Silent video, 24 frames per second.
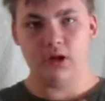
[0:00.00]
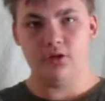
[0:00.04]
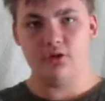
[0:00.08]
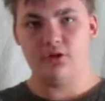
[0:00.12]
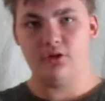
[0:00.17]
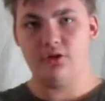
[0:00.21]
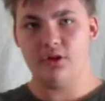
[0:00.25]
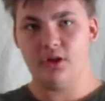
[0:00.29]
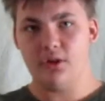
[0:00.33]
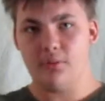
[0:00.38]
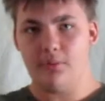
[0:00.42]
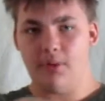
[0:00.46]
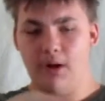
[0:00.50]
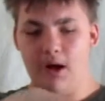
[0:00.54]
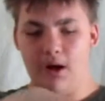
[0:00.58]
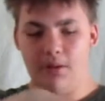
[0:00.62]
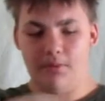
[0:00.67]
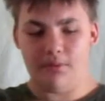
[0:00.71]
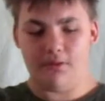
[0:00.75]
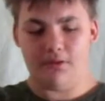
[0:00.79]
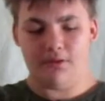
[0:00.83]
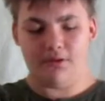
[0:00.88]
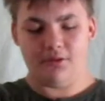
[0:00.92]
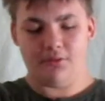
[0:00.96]
2
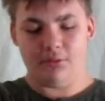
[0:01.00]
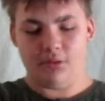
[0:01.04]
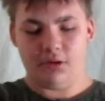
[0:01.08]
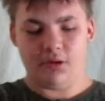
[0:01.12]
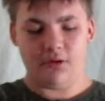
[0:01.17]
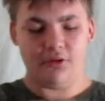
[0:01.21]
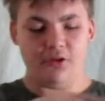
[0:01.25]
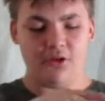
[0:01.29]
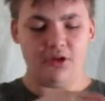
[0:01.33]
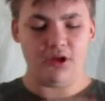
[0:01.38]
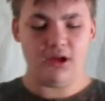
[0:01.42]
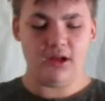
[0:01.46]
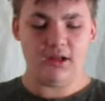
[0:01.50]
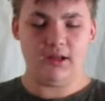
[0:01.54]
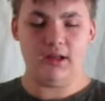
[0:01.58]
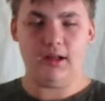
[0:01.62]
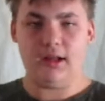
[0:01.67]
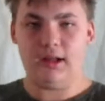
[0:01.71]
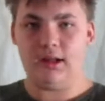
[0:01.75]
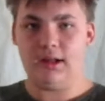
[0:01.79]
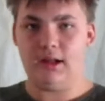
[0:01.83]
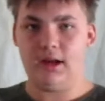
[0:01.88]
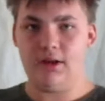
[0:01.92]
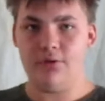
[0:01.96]
compartments, one side
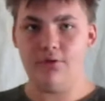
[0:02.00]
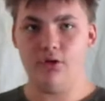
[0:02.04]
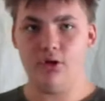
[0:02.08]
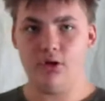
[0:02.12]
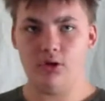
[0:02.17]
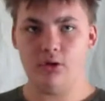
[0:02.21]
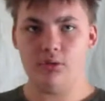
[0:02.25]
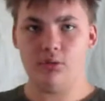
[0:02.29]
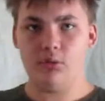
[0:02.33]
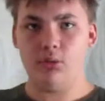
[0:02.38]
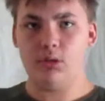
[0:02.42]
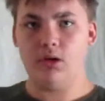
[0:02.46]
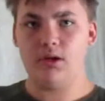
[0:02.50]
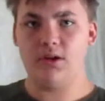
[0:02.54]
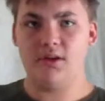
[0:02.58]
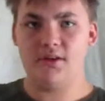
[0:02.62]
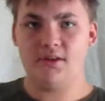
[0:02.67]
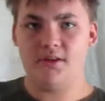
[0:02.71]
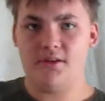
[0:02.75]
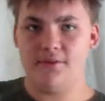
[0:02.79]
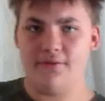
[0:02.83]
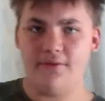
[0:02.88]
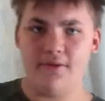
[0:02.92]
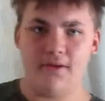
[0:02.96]
and the other. One's
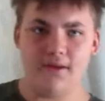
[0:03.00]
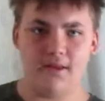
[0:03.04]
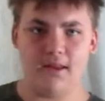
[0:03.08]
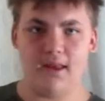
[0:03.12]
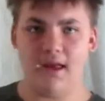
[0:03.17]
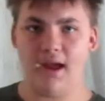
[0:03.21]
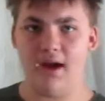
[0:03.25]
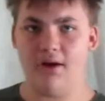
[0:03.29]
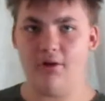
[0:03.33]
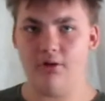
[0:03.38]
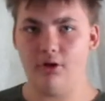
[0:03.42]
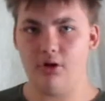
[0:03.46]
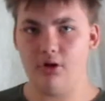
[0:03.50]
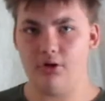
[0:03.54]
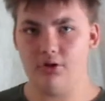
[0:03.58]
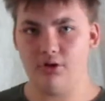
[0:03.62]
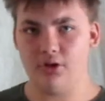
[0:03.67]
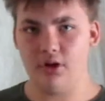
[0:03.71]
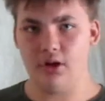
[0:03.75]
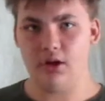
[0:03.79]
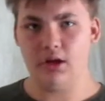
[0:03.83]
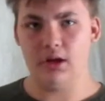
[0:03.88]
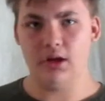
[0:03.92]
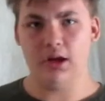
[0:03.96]
to fit the arrows
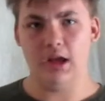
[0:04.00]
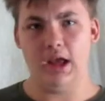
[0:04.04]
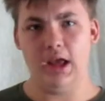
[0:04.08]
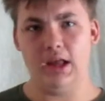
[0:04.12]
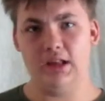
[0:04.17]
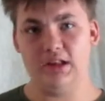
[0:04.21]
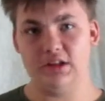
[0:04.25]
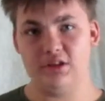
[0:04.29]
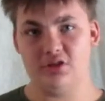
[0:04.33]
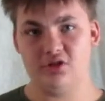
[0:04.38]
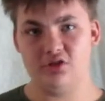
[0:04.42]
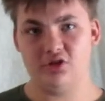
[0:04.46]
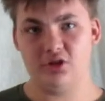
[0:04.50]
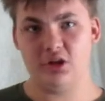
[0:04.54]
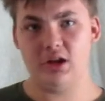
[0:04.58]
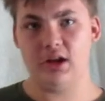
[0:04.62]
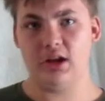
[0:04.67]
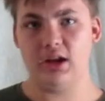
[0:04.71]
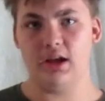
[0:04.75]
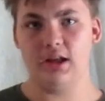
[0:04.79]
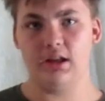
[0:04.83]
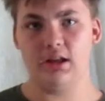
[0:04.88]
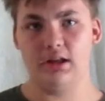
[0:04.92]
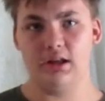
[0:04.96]
and the
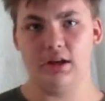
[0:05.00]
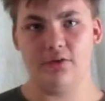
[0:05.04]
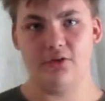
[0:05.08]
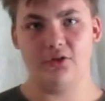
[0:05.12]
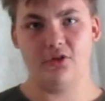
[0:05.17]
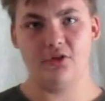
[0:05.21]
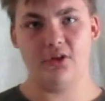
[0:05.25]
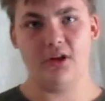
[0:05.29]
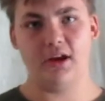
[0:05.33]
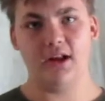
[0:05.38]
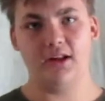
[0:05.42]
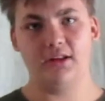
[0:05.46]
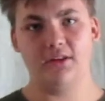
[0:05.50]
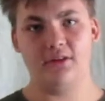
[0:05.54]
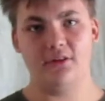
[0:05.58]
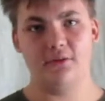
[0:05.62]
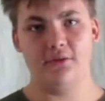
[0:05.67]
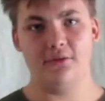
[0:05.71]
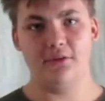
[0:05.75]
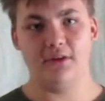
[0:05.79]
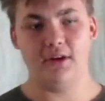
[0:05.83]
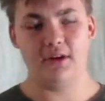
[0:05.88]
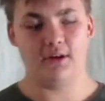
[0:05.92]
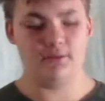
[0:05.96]
string, and the other side to
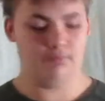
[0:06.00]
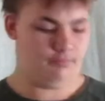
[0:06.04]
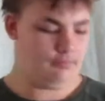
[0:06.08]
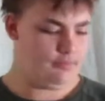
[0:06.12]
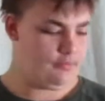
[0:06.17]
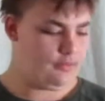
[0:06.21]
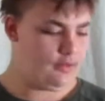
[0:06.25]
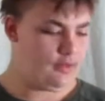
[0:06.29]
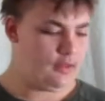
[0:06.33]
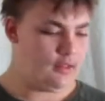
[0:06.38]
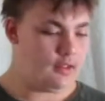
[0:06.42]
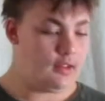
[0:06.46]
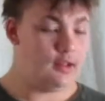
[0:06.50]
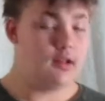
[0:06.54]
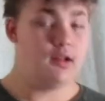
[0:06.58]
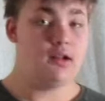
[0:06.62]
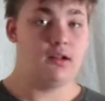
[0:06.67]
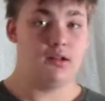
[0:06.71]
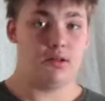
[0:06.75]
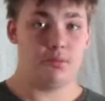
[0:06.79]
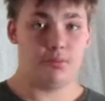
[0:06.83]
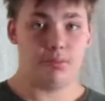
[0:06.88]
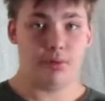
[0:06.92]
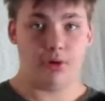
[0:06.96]
fit
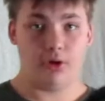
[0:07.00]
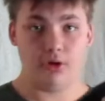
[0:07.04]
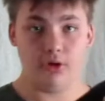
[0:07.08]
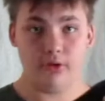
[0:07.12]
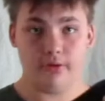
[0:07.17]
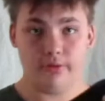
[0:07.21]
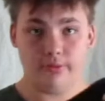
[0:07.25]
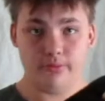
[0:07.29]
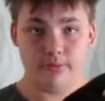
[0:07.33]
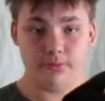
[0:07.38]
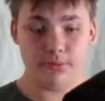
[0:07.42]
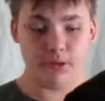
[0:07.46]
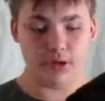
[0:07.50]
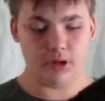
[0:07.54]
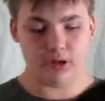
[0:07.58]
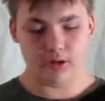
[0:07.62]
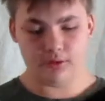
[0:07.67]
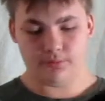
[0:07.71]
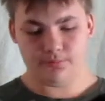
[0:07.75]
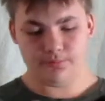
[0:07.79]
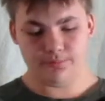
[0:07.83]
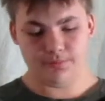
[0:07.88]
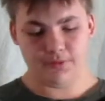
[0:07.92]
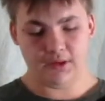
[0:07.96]
the bow
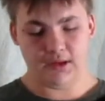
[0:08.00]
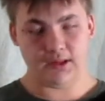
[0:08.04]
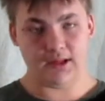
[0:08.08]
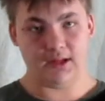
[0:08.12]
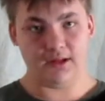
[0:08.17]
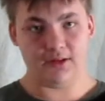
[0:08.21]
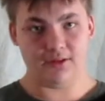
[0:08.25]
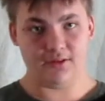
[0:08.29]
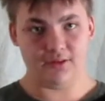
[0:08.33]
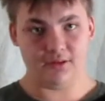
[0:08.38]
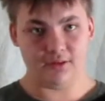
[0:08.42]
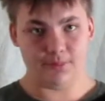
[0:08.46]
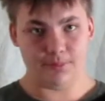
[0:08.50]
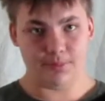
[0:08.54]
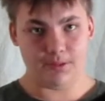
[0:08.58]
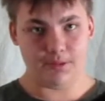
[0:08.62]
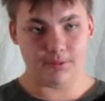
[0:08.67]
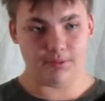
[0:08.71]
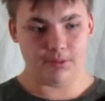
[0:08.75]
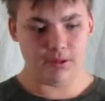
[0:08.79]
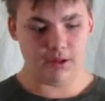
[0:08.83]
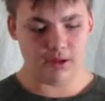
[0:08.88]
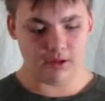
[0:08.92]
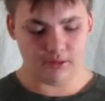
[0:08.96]
part, and that's this big
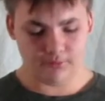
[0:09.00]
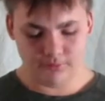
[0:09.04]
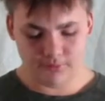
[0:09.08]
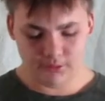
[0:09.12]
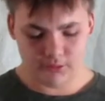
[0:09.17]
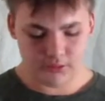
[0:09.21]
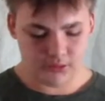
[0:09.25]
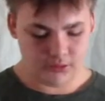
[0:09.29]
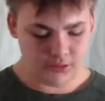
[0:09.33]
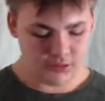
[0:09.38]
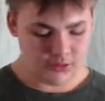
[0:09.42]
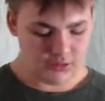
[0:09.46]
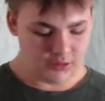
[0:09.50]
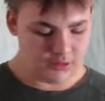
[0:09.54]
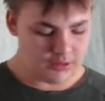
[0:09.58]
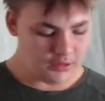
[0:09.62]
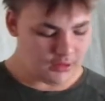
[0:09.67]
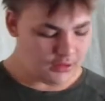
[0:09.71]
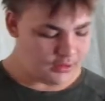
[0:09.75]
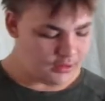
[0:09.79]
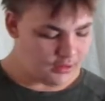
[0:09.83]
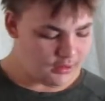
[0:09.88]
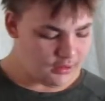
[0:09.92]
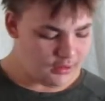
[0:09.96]
part.
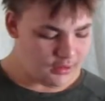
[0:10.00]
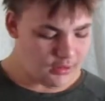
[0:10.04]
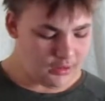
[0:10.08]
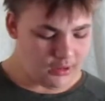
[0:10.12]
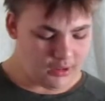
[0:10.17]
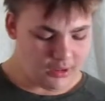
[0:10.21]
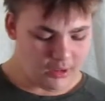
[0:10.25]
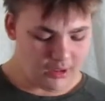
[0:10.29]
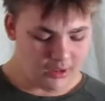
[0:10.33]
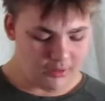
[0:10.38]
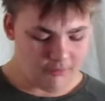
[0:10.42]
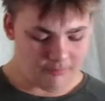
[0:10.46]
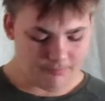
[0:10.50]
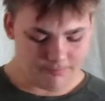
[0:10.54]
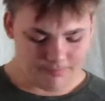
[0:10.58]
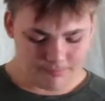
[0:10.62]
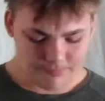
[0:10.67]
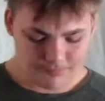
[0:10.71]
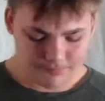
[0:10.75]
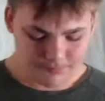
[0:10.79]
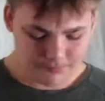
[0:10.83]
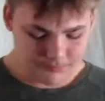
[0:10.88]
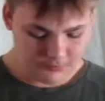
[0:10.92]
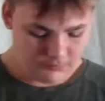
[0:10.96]
And
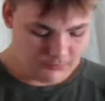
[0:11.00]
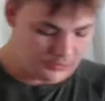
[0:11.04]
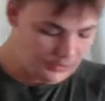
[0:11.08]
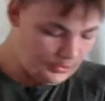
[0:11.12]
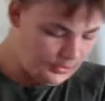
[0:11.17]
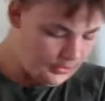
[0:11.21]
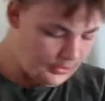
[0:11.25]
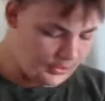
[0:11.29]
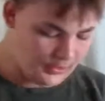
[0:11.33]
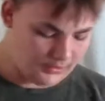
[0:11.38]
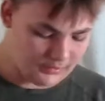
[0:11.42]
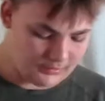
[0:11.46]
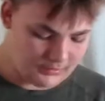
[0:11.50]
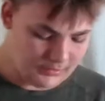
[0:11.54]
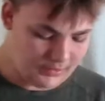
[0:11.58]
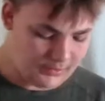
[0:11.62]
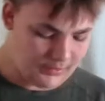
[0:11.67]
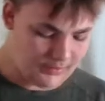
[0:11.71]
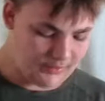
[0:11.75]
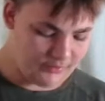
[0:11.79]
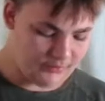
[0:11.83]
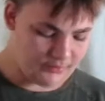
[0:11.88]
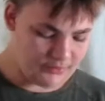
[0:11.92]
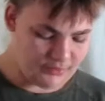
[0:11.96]

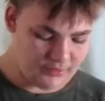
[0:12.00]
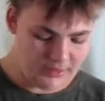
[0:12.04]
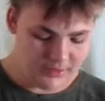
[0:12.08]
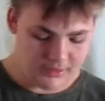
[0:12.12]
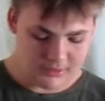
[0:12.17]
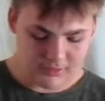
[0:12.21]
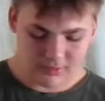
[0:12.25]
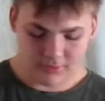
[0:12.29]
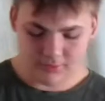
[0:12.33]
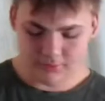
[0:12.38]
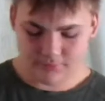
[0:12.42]
there's a